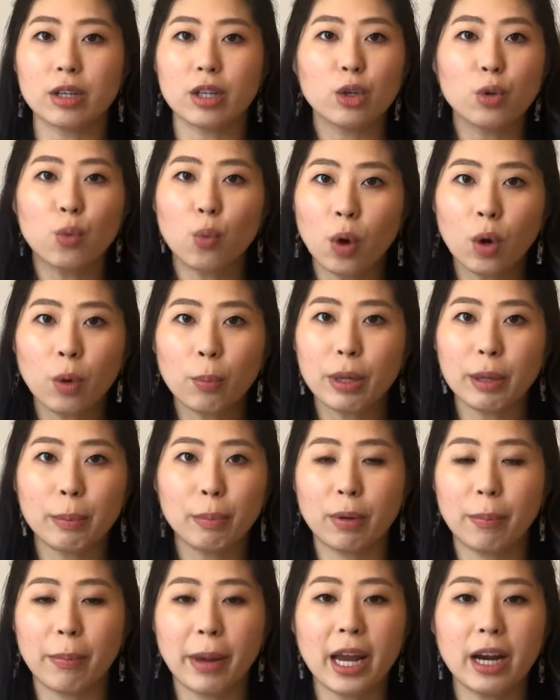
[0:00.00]
you won't be
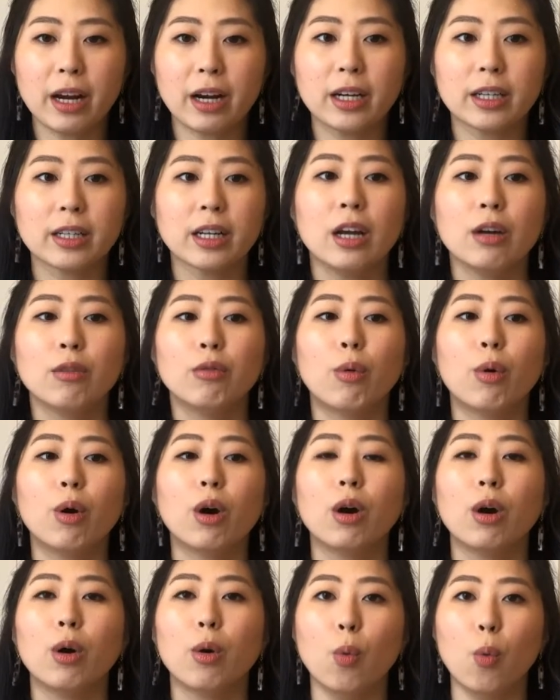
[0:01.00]
prepared
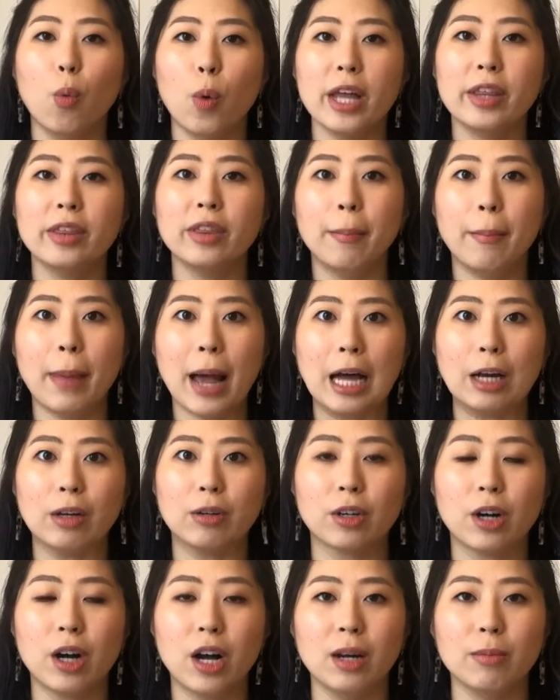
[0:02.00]
for when the battle
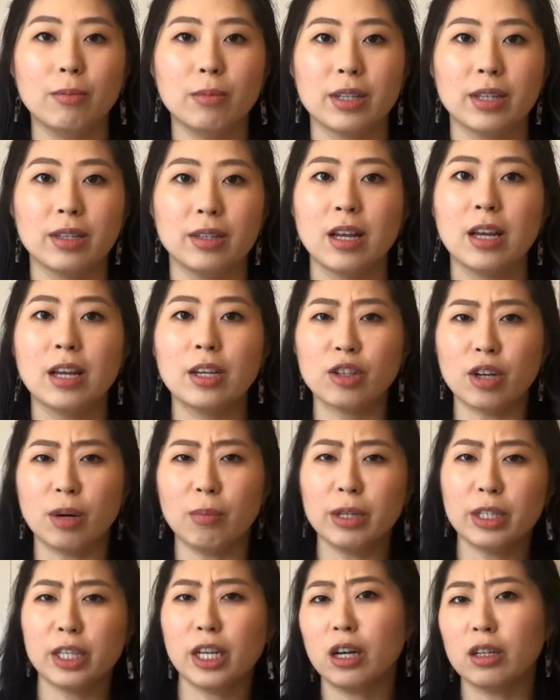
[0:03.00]
comes and
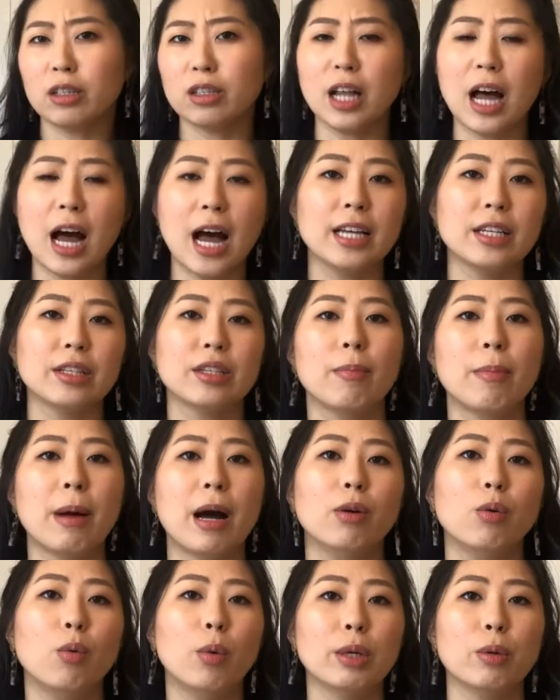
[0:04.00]
someone tells lies
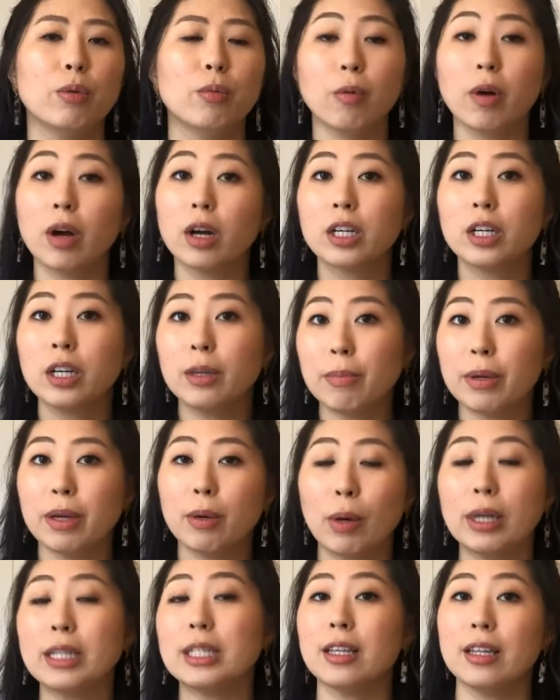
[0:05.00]
about what could be
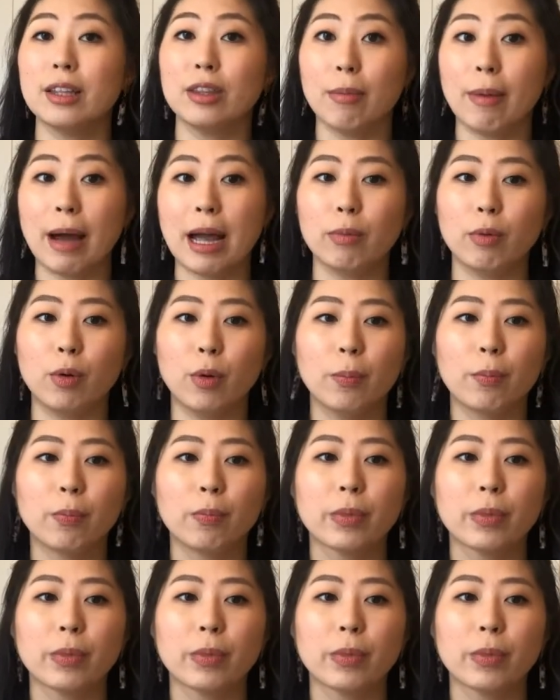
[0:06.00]
what's in the Bible.